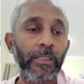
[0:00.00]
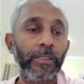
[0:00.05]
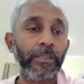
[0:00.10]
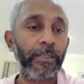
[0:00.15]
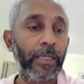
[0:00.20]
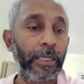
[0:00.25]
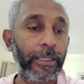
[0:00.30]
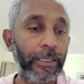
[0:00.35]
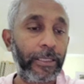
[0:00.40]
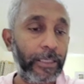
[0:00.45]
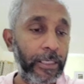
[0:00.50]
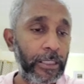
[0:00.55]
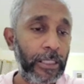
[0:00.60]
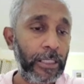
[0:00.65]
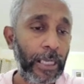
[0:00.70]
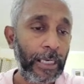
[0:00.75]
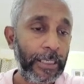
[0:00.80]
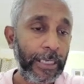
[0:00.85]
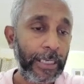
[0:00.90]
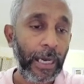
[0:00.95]
Then the
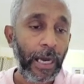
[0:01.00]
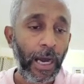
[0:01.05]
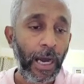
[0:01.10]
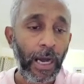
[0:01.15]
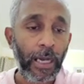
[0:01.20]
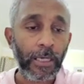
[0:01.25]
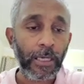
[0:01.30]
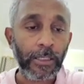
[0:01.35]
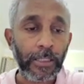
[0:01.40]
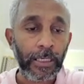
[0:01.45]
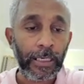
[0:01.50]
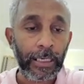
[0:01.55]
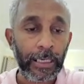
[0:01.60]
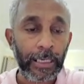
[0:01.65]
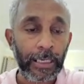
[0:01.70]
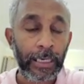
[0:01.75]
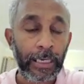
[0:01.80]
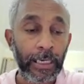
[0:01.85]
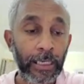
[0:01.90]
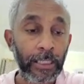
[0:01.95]
resulting answer
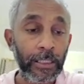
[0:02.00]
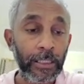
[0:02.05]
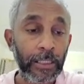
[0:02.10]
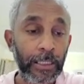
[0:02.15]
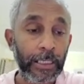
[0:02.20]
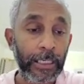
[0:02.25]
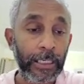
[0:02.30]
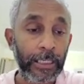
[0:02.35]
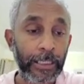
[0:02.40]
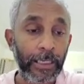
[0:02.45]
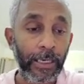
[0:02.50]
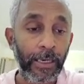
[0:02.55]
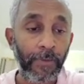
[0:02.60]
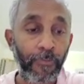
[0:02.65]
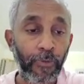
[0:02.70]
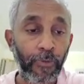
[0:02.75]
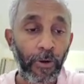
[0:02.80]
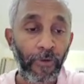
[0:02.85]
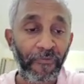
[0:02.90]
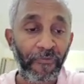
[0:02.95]
is either
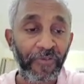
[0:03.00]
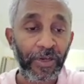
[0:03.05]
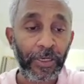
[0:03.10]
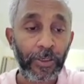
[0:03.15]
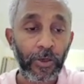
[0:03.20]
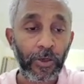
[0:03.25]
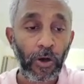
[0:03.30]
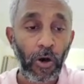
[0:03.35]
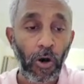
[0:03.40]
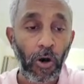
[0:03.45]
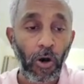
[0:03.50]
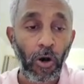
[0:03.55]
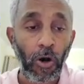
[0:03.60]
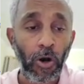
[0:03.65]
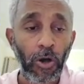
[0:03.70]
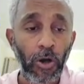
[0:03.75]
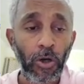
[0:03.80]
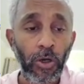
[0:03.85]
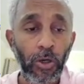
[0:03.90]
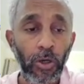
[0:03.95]
profit
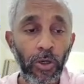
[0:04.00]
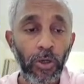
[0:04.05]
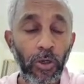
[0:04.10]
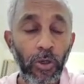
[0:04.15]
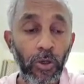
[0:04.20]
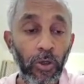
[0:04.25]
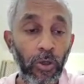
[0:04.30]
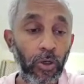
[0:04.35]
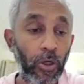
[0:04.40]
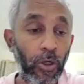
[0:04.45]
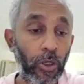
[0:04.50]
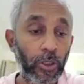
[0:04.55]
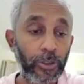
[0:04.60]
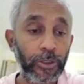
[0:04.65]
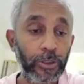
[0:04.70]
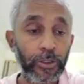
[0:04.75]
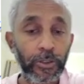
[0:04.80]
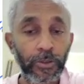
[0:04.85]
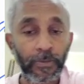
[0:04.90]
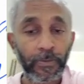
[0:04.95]
or loss.